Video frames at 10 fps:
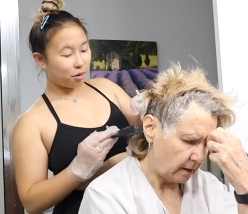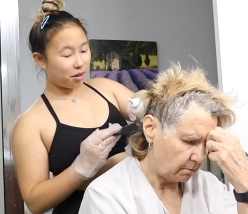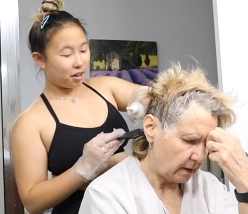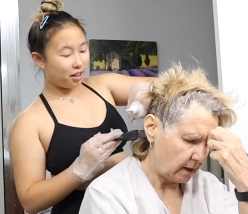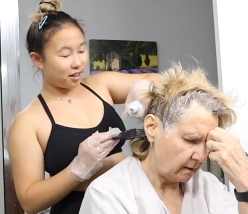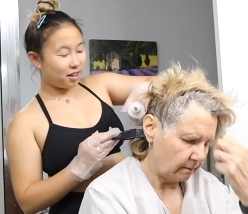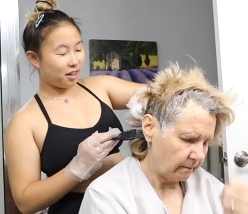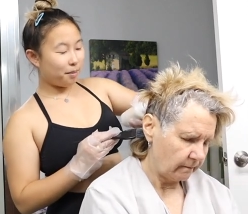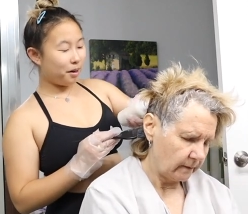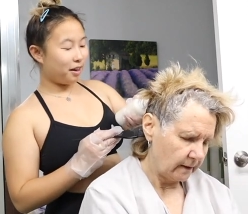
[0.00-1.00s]
Speaker 1: sort of thing,
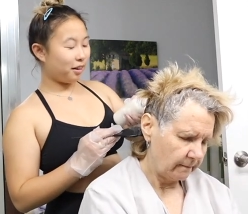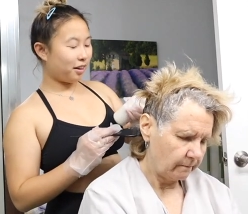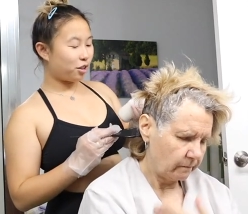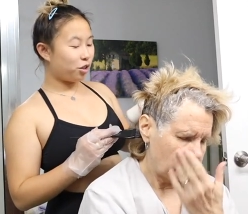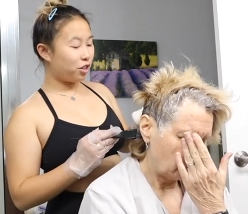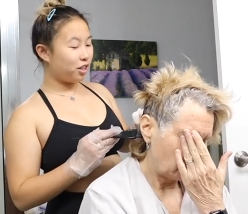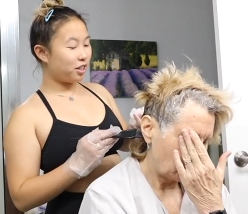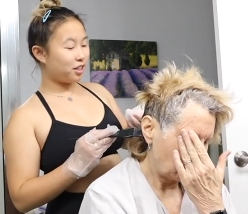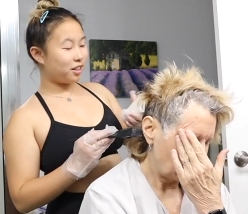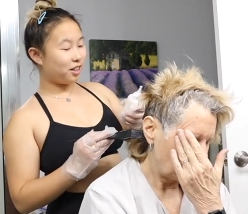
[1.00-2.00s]
I mean, electricity
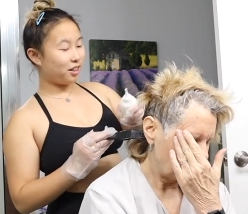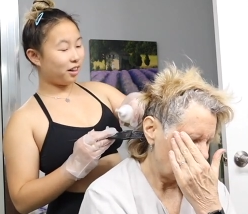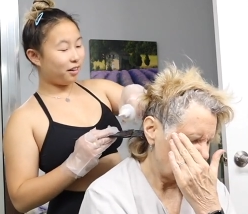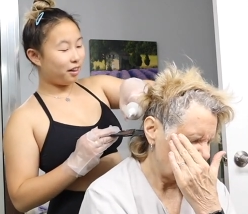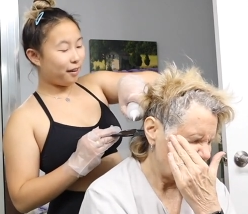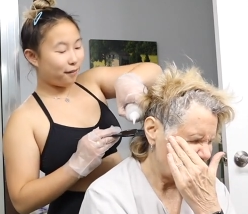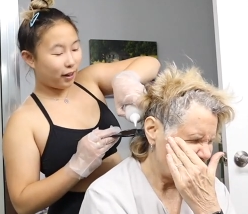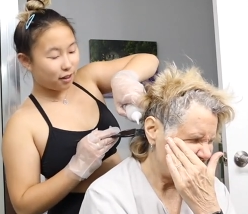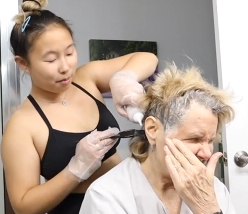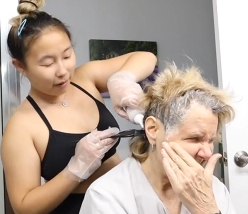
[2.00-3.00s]
doesn't get
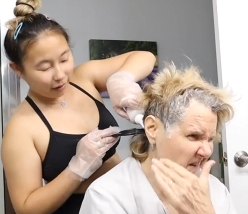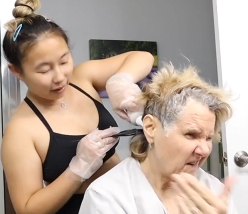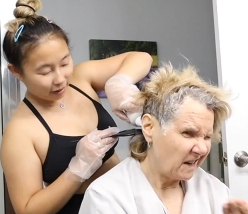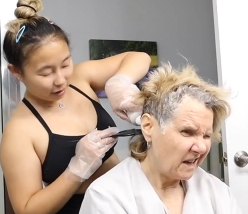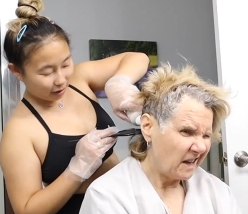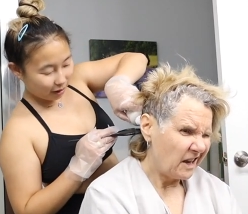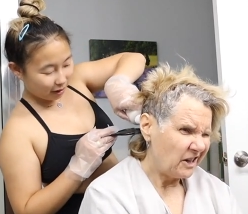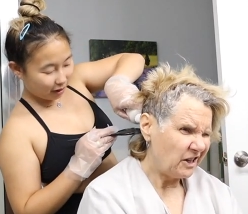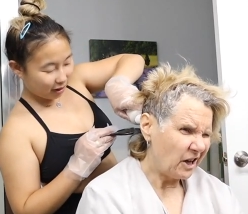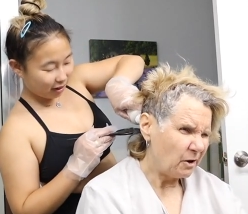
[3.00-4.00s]
infected by viruses.
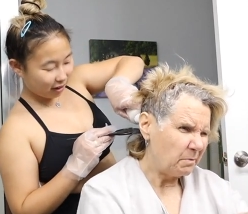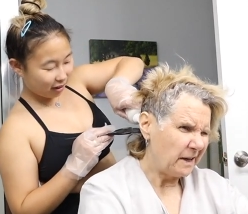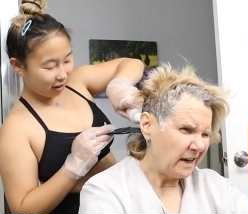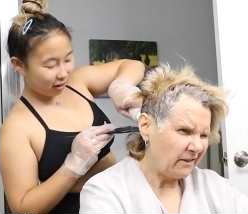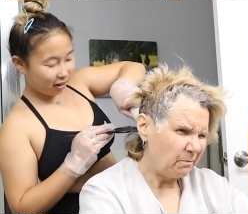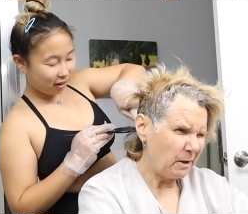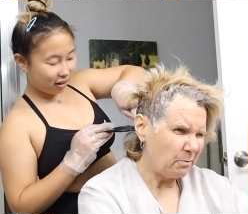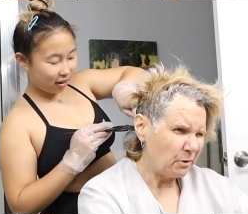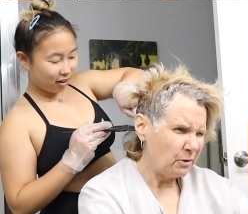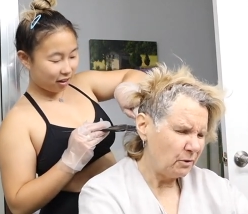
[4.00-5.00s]
No, but if
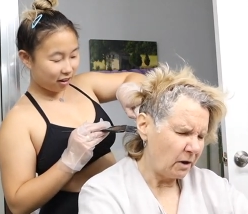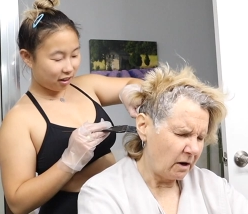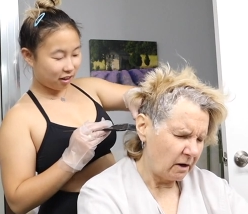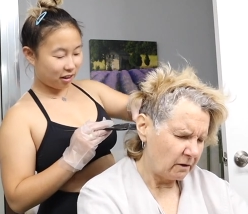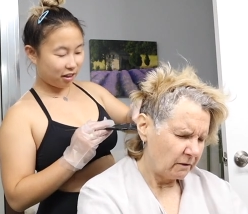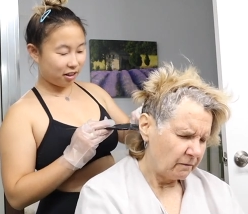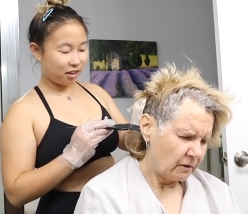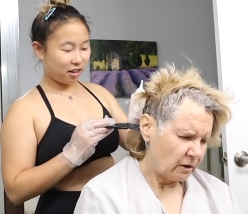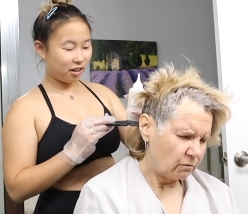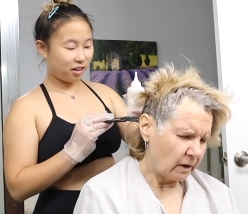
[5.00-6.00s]
people who are
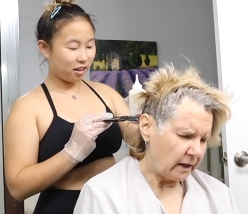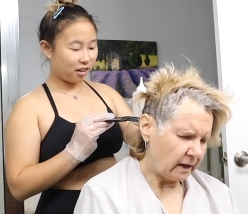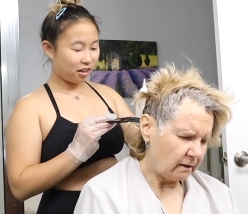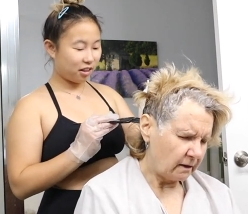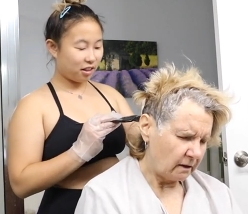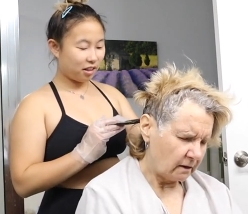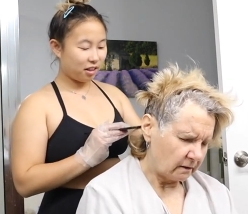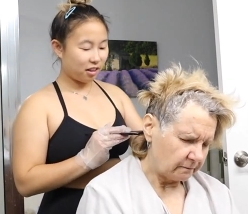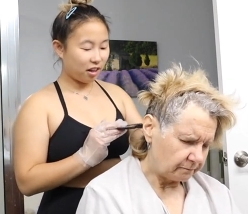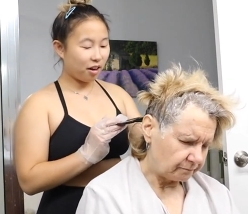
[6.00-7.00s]
running the
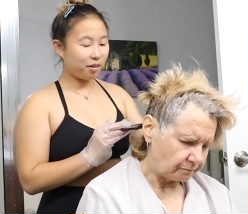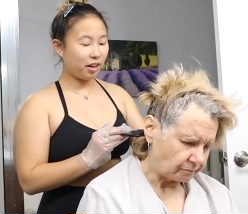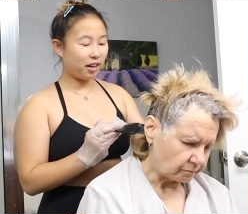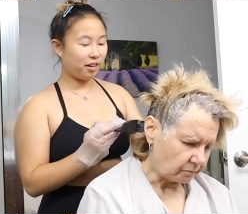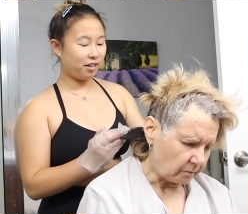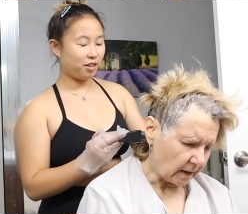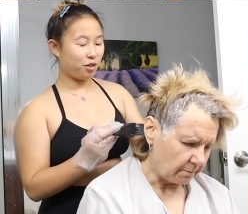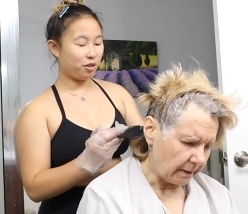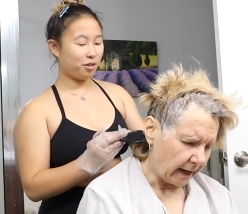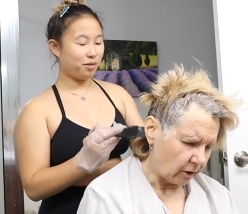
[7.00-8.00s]

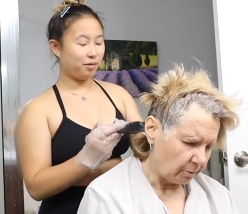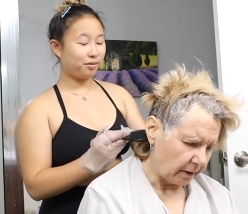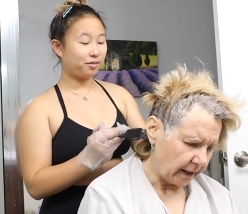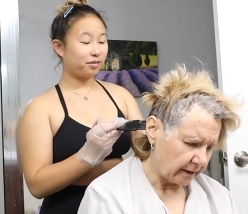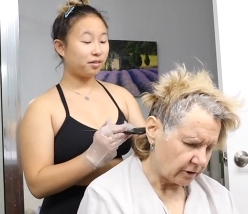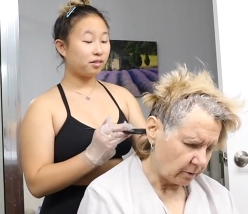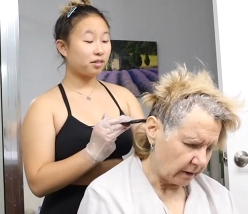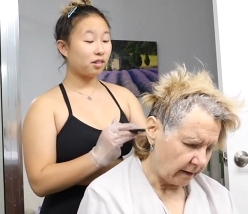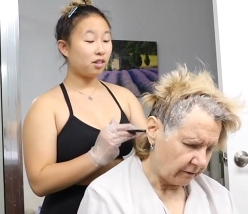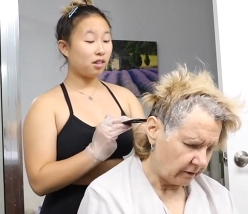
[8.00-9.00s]
power plants or
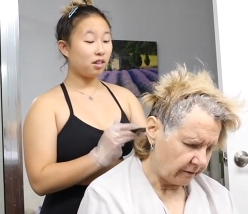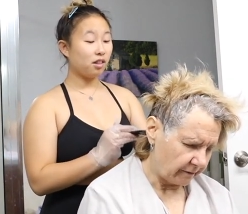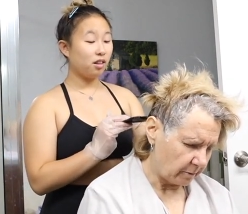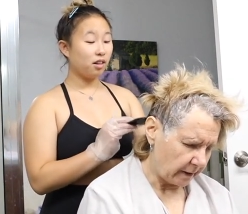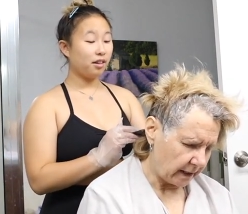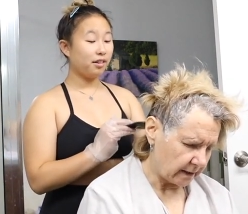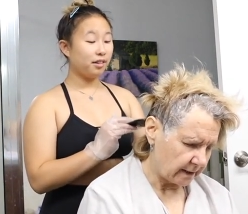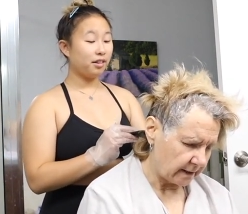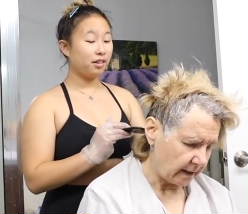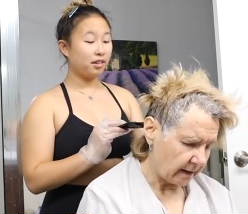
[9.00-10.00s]
whatever, if everybody is
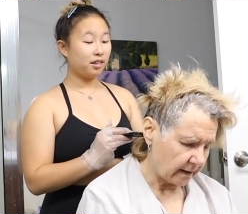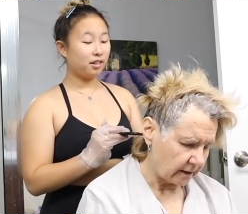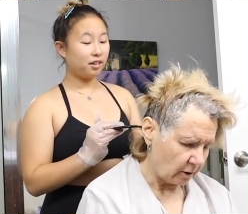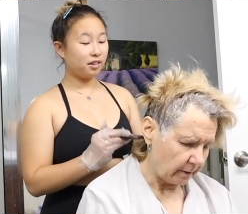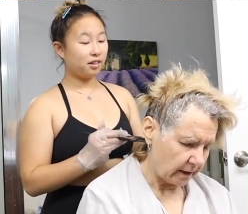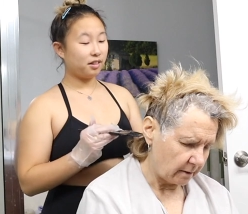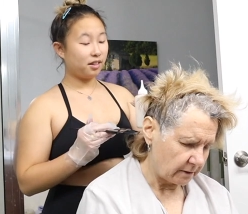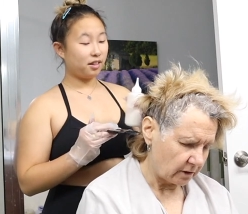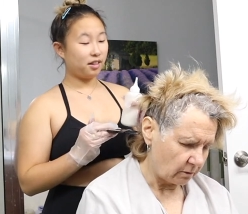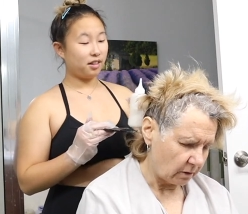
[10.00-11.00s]
sick and nobody comes
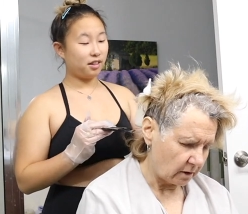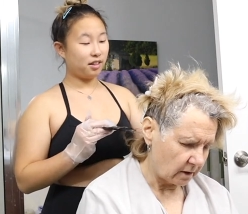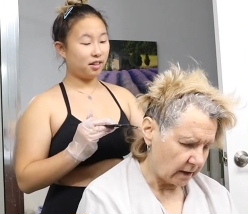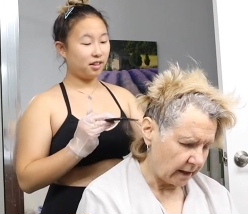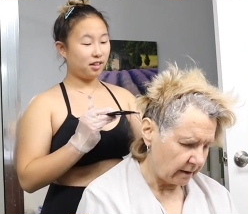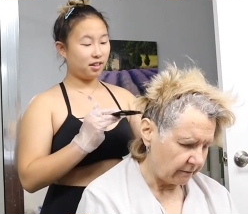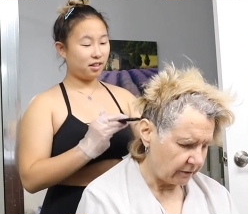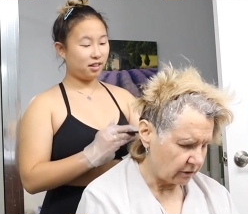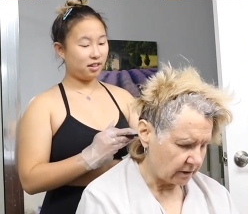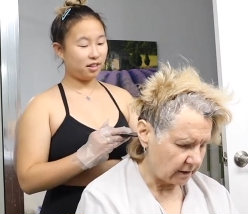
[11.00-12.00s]
into work, I don't know if
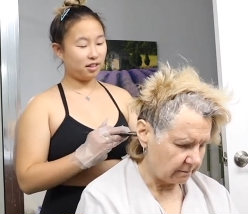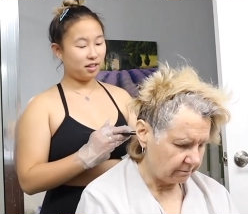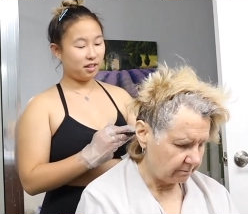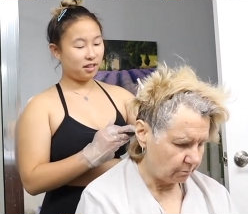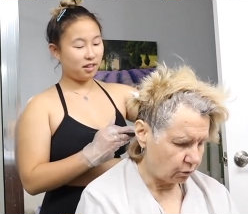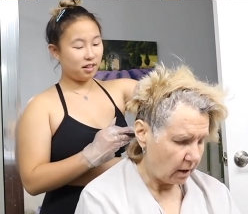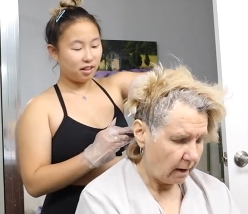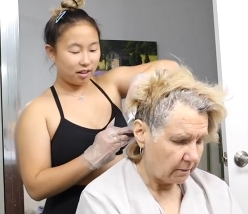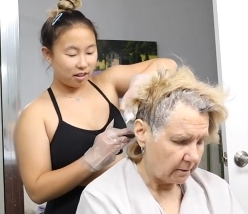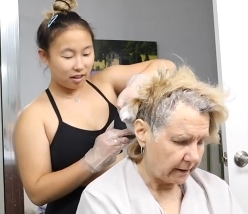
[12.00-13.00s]
there's a
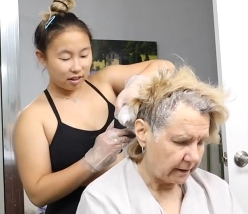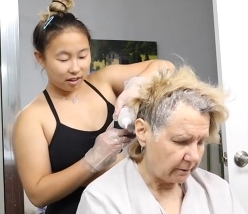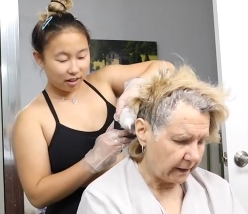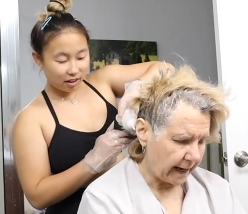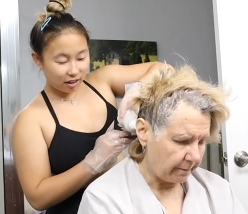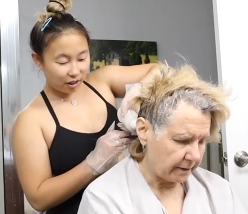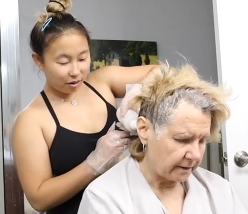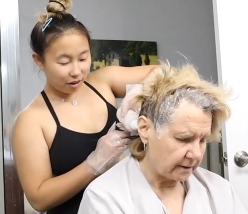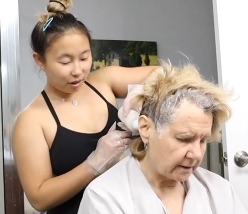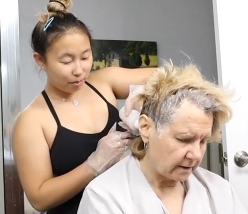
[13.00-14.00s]
problem. I don't know what happens. Can you
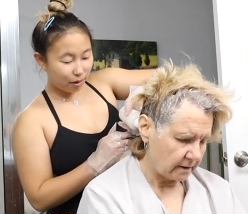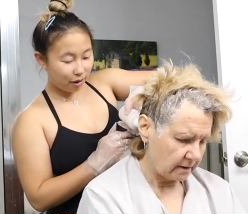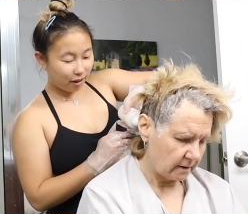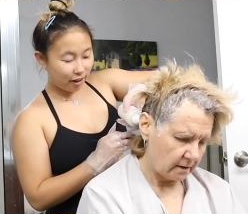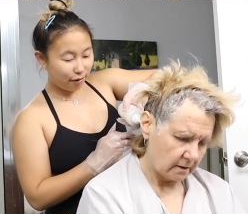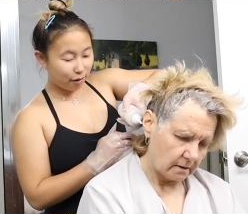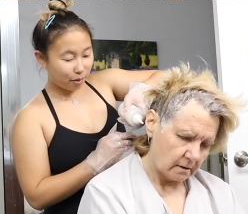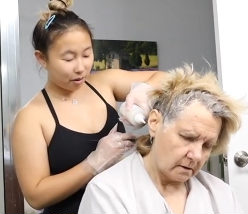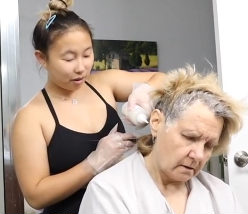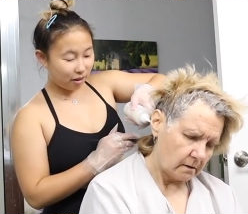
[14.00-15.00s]
like put your head
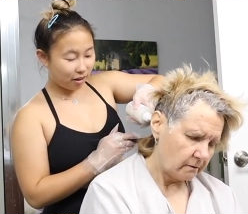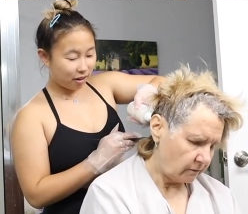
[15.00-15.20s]
forward?